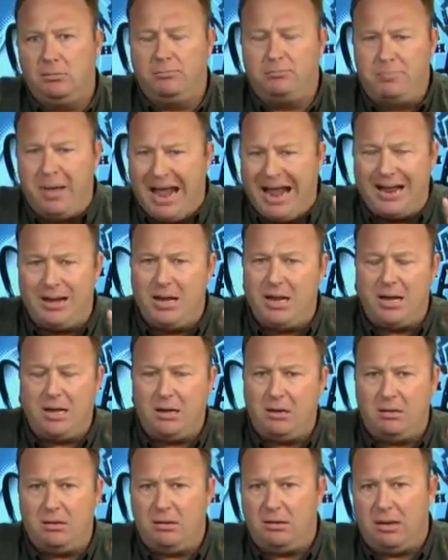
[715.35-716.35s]

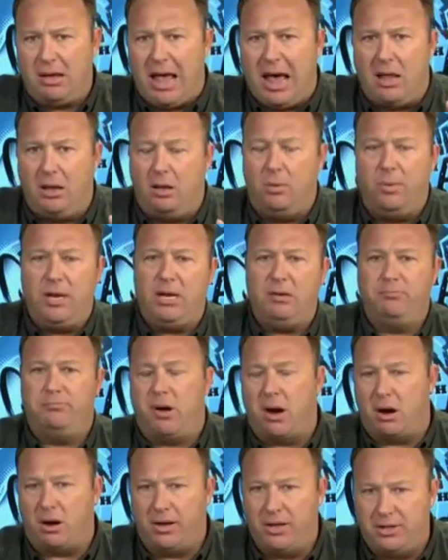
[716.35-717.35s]
banning Halloween
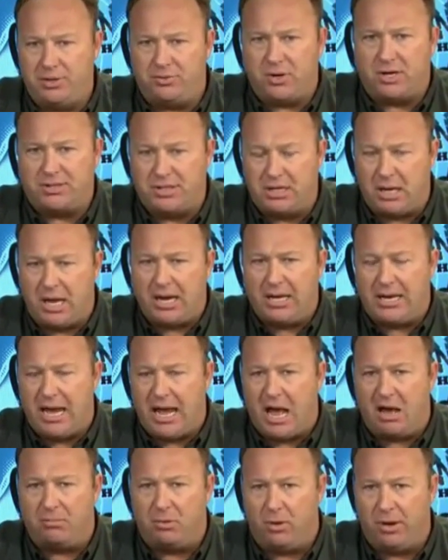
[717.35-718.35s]
parties, dressing like
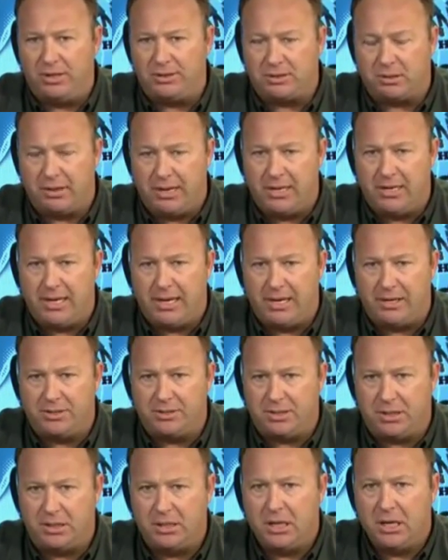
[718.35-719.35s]
cowboys or
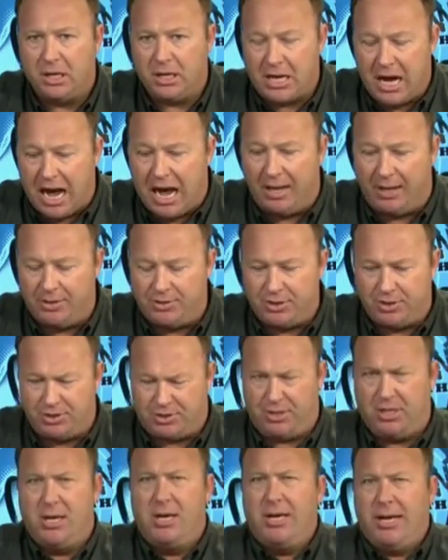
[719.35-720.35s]
Indians at colleges.